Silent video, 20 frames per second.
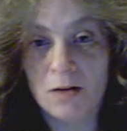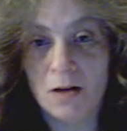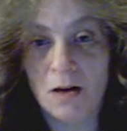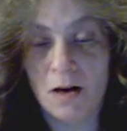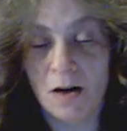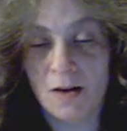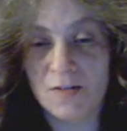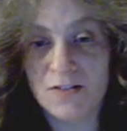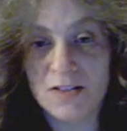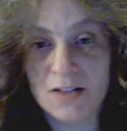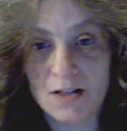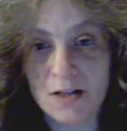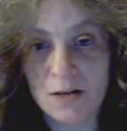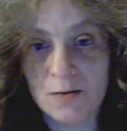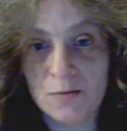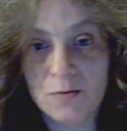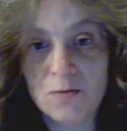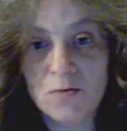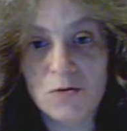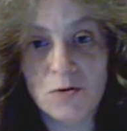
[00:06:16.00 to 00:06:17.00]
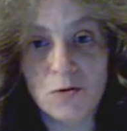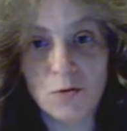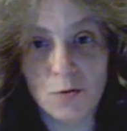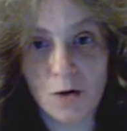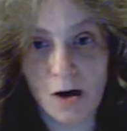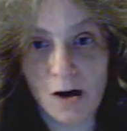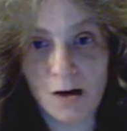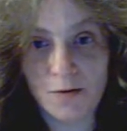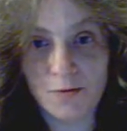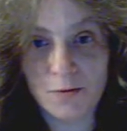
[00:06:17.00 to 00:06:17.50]
I've seen
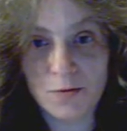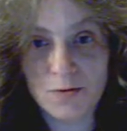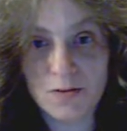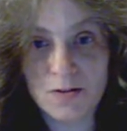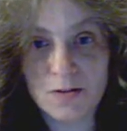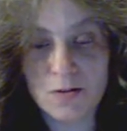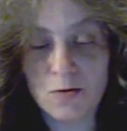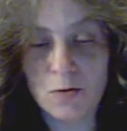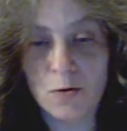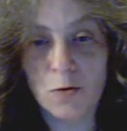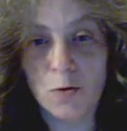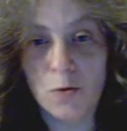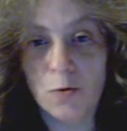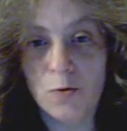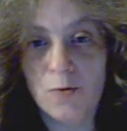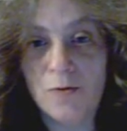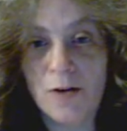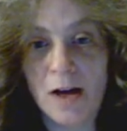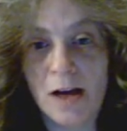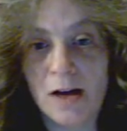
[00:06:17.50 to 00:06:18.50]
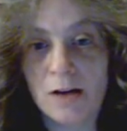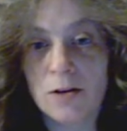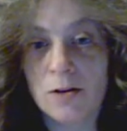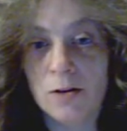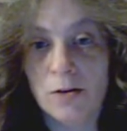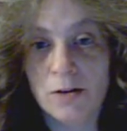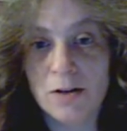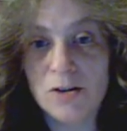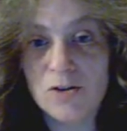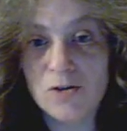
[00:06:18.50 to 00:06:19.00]
drivers who've had
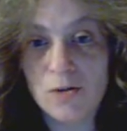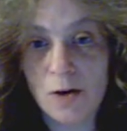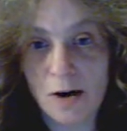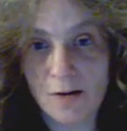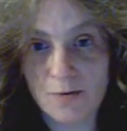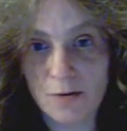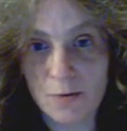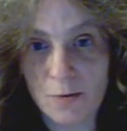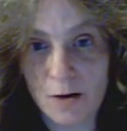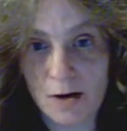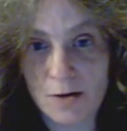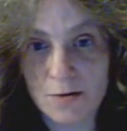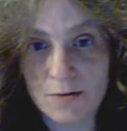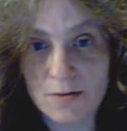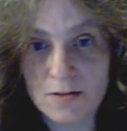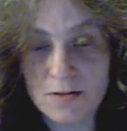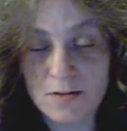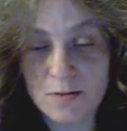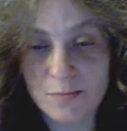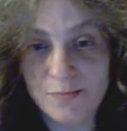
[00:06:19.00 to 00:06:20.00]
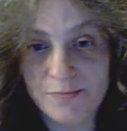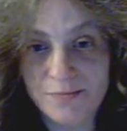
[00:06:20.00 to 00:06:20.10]
clean driving records,